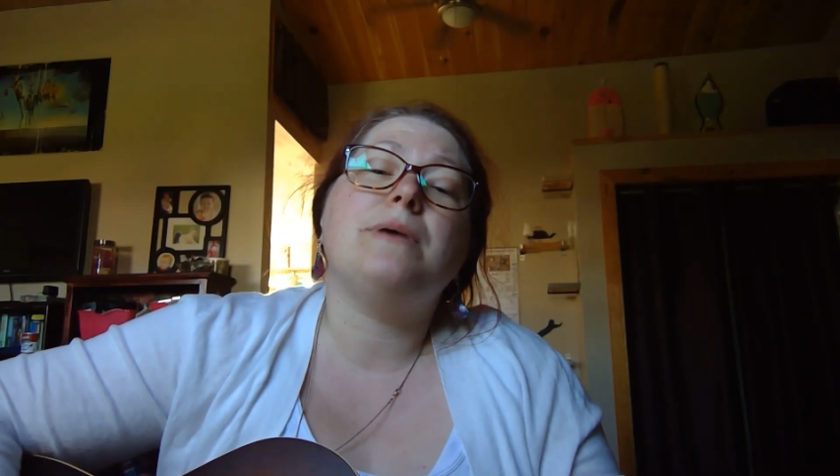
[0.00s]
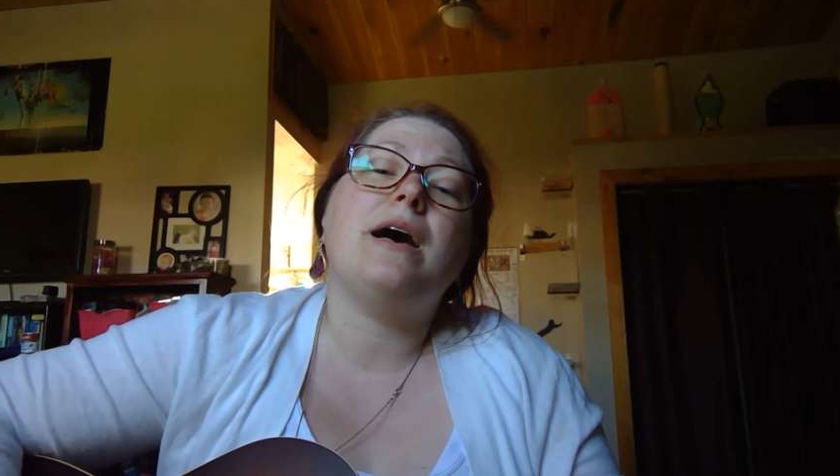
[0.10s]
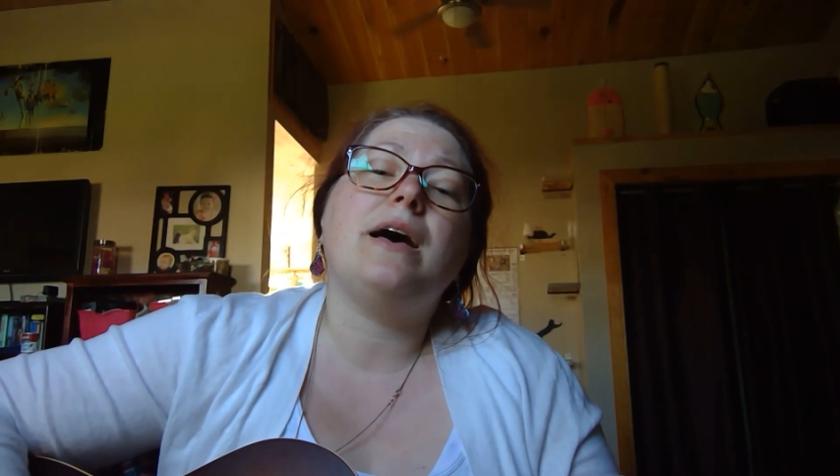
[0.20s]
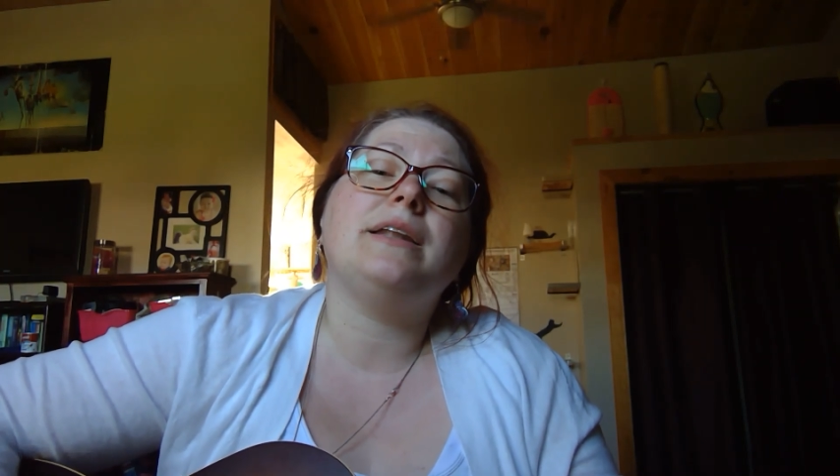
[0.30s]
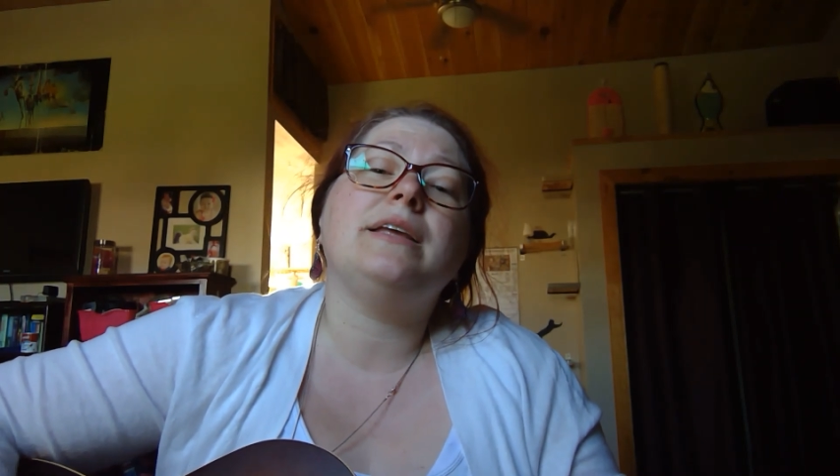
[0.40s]

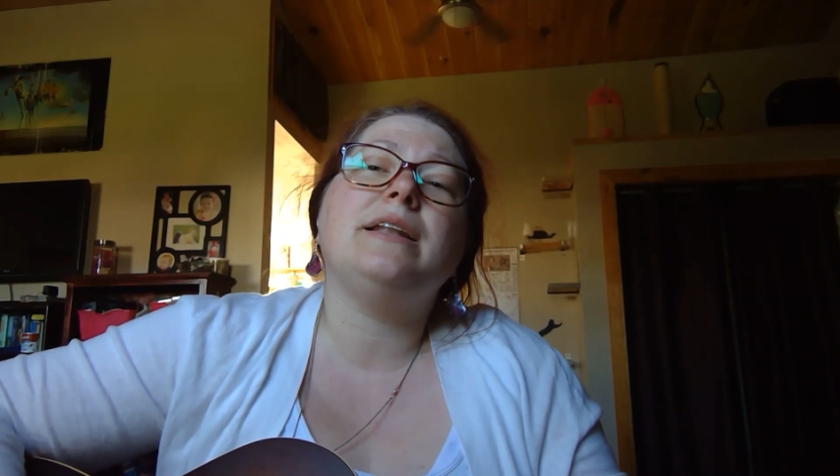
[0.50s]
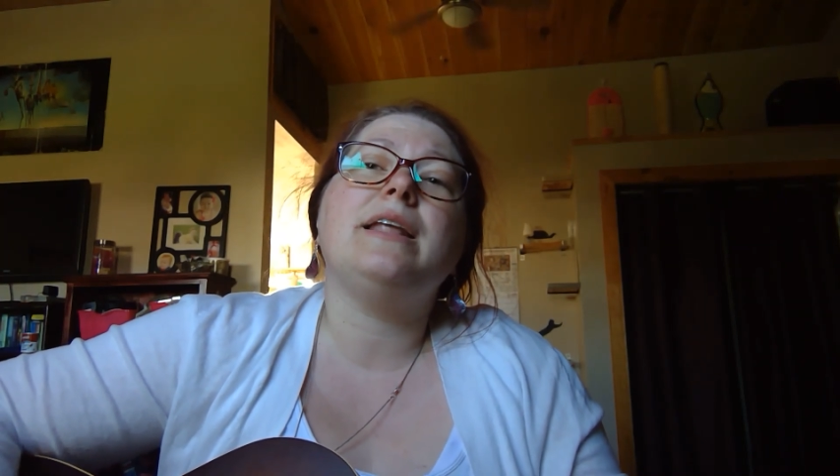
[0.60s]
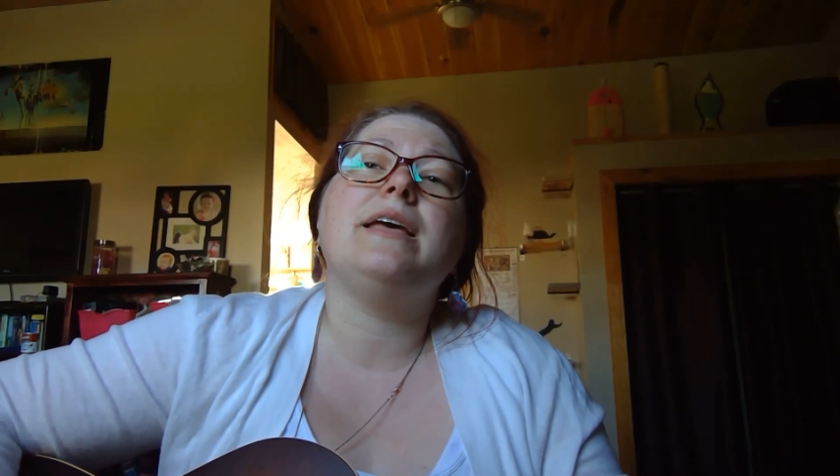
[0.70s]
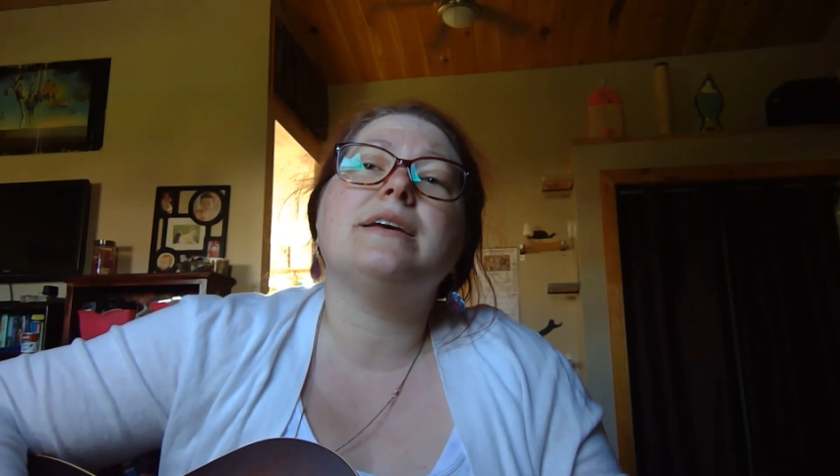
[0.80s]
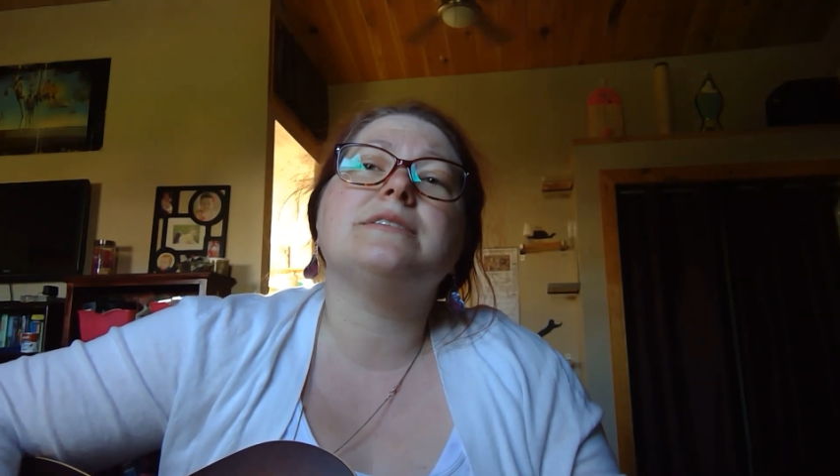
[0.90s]
body
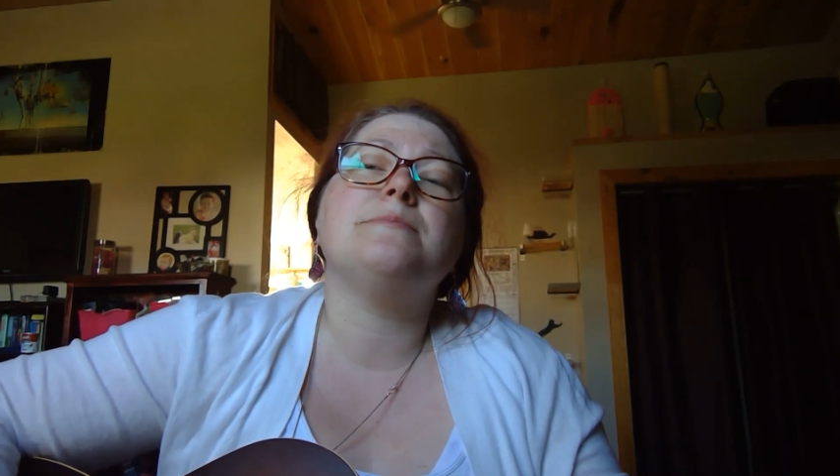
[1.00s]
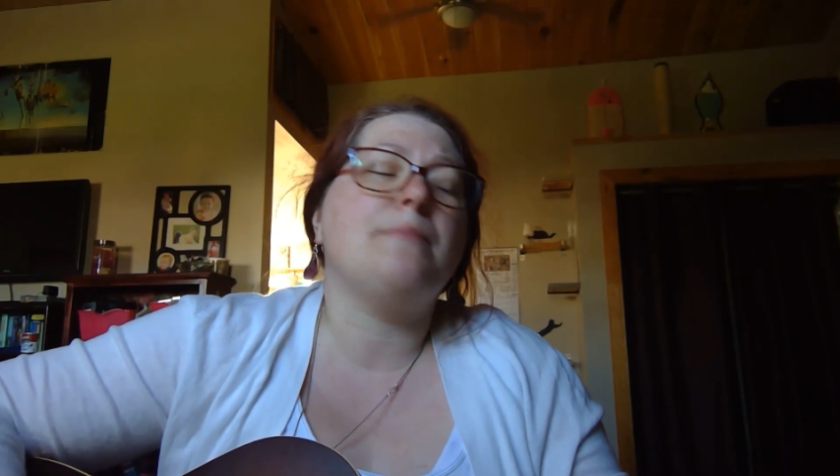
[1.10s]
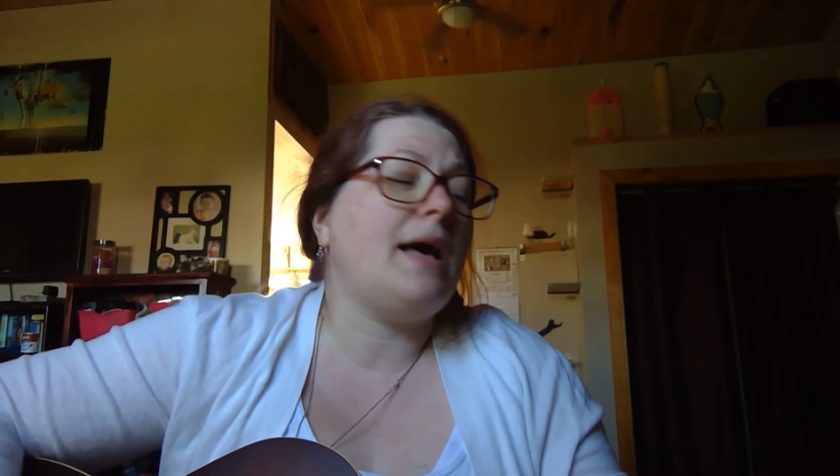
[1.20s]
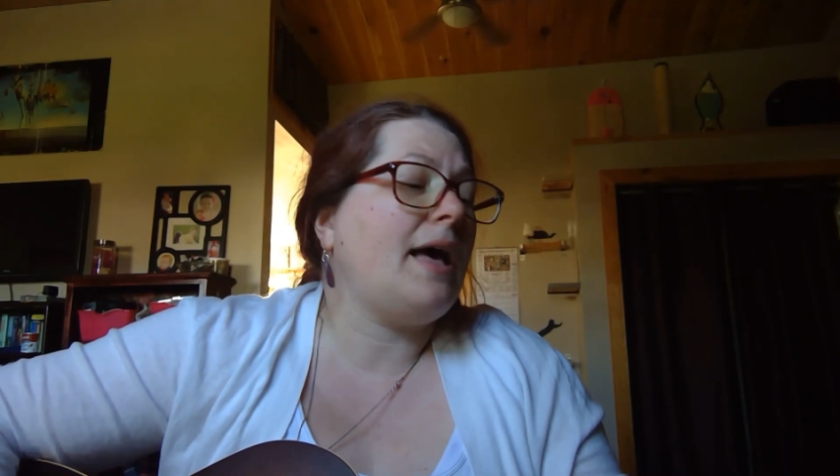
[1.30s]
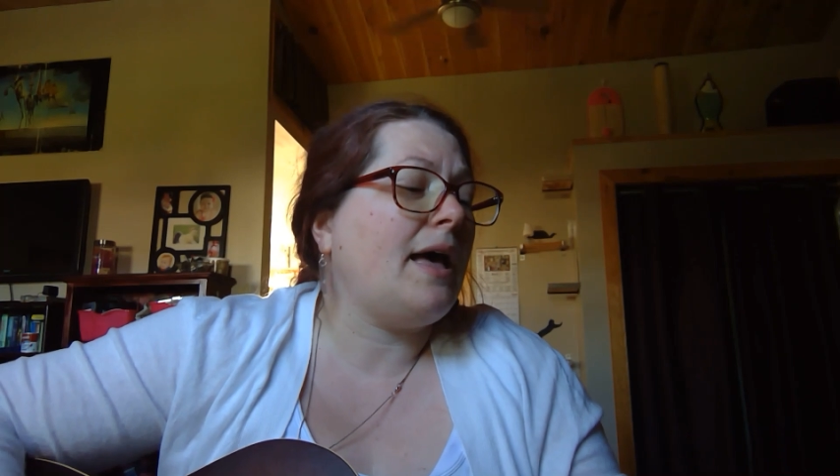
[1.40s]
next to
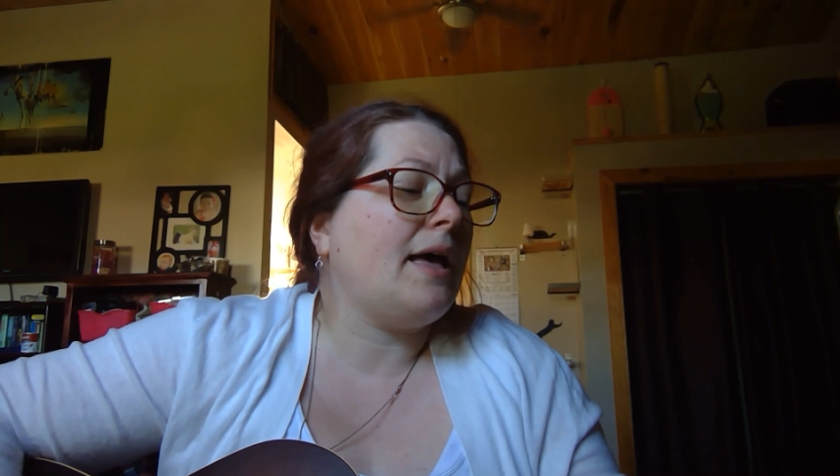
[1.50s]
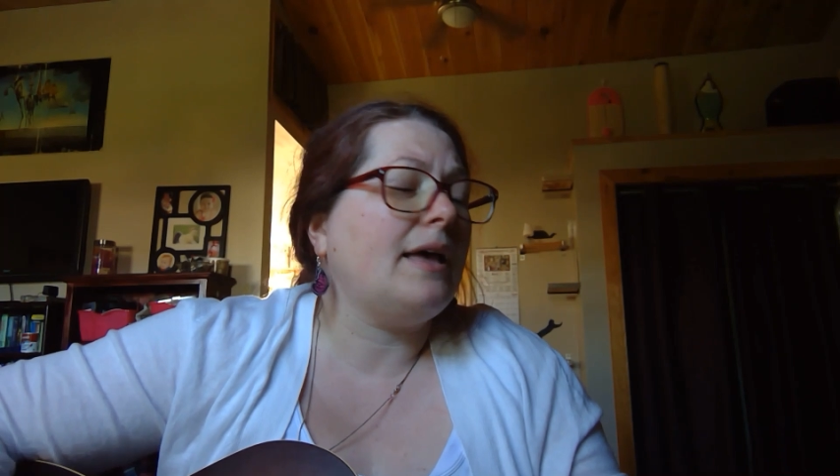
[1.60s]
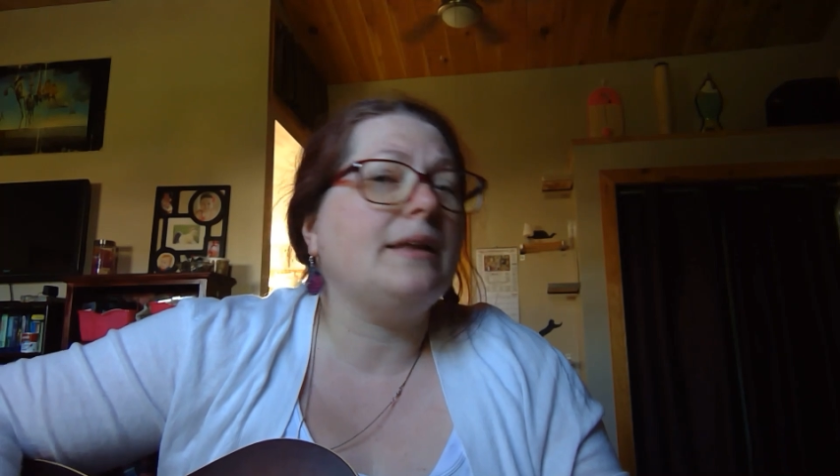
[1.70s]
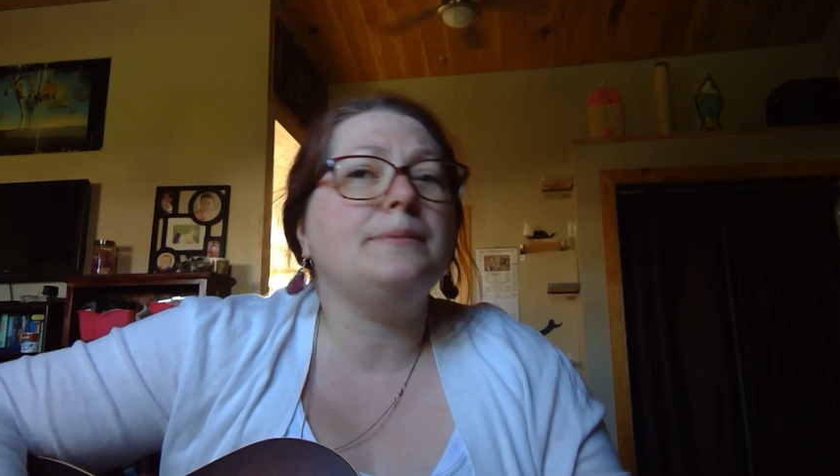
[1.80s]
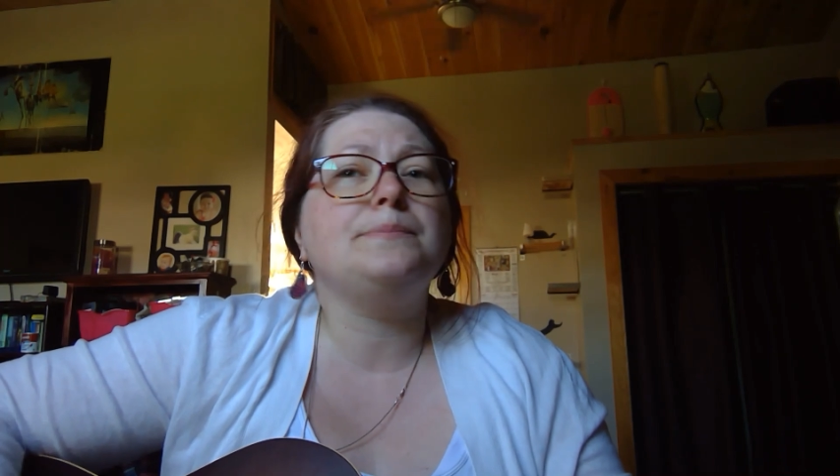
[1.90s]

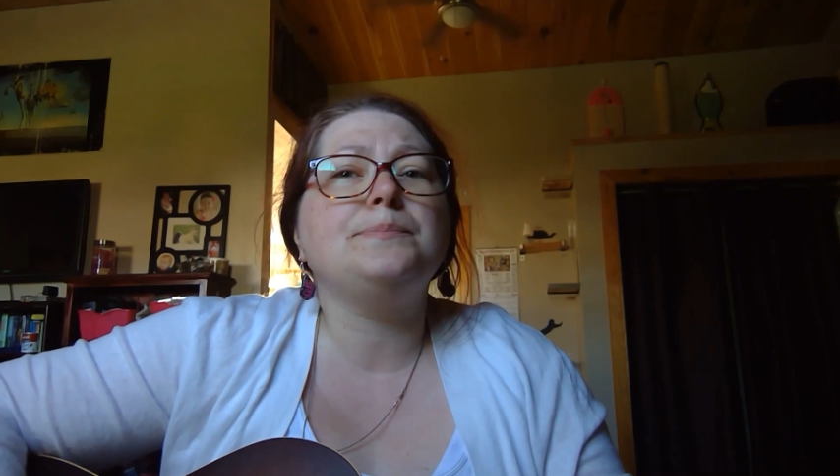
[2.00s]
mine.